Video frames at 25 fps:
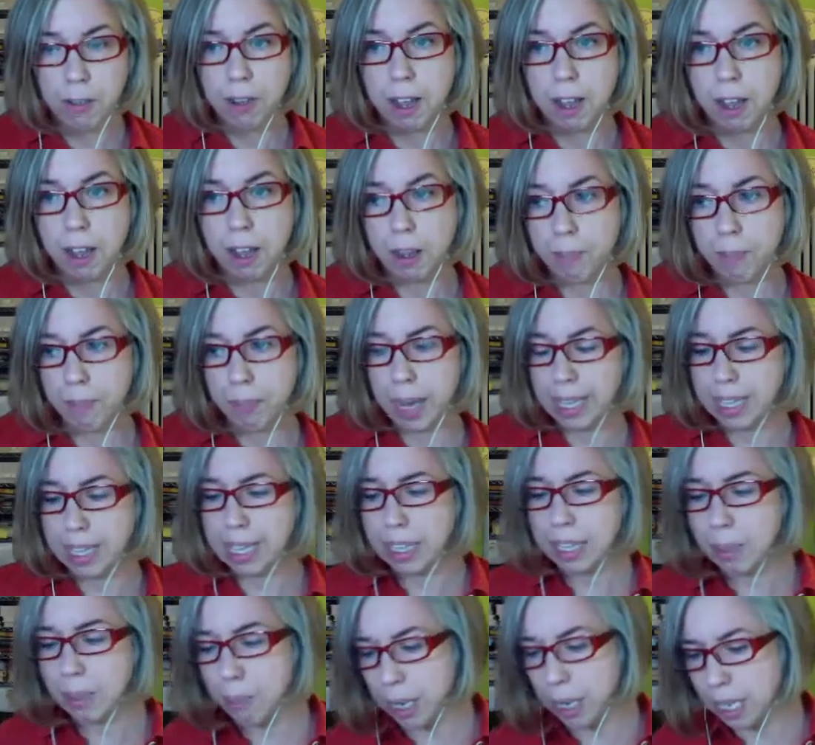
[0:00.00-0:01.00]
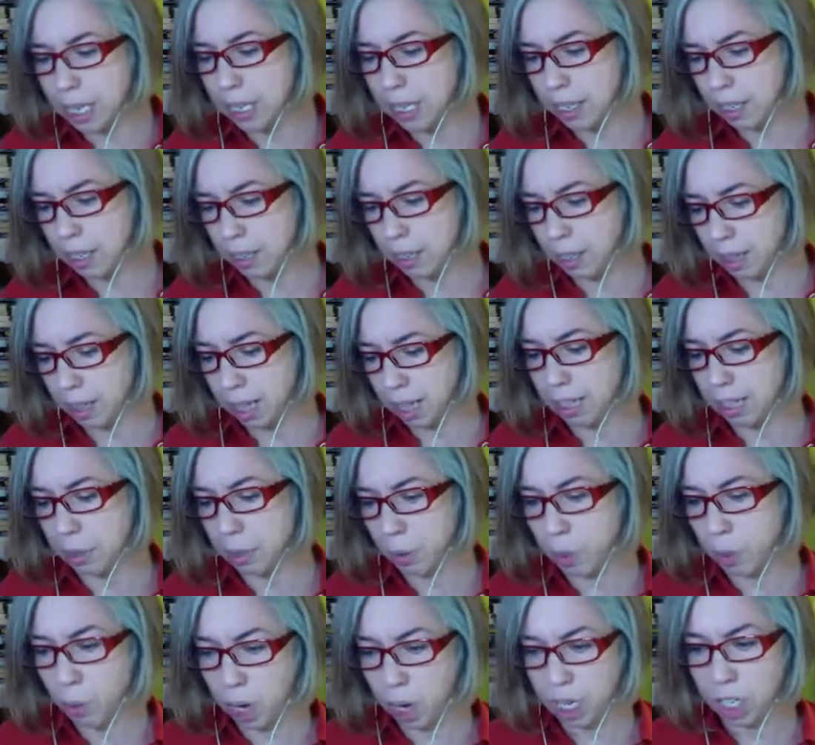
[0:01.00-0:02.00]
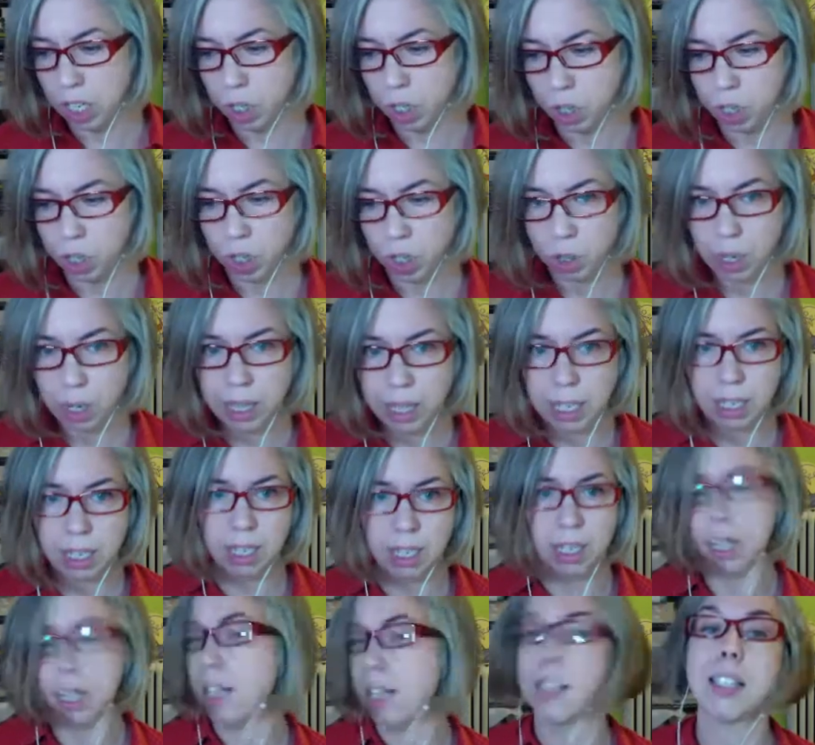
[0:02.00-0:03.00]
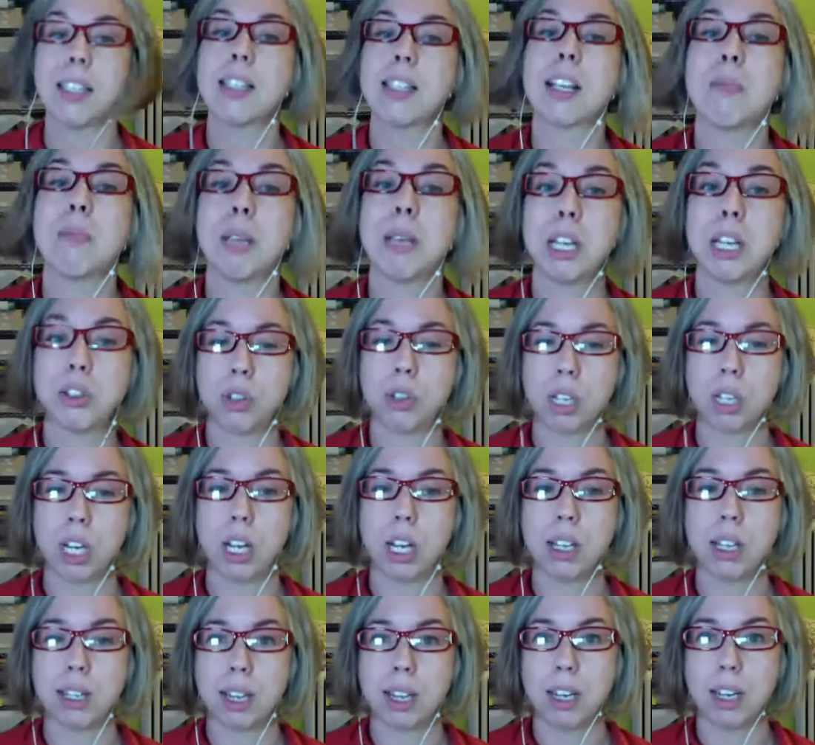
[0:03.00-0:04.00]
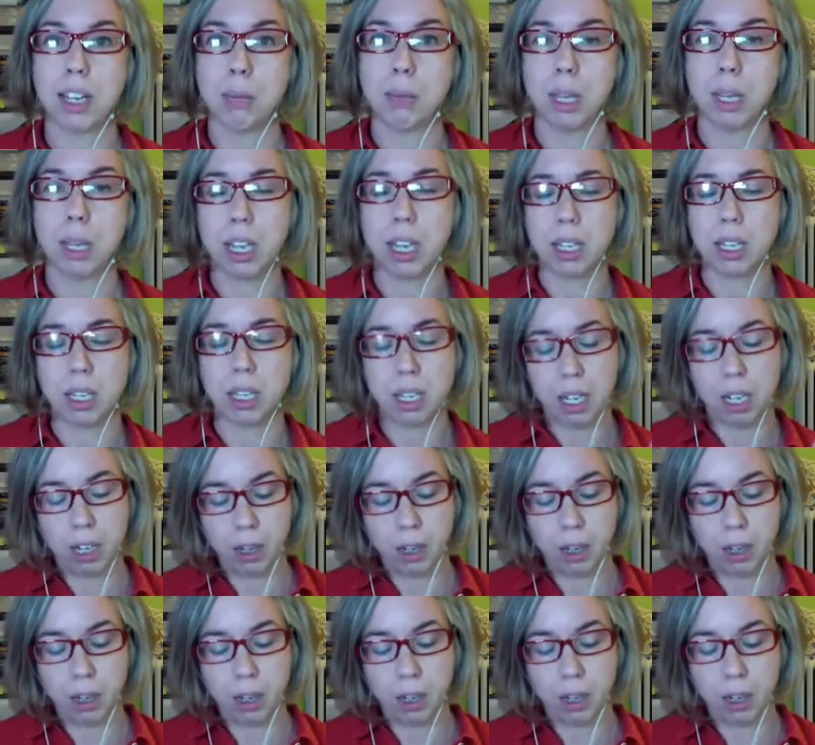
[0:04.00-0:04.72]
I think the biggest thing that we run into, and this is going to be interesting on Sunday, because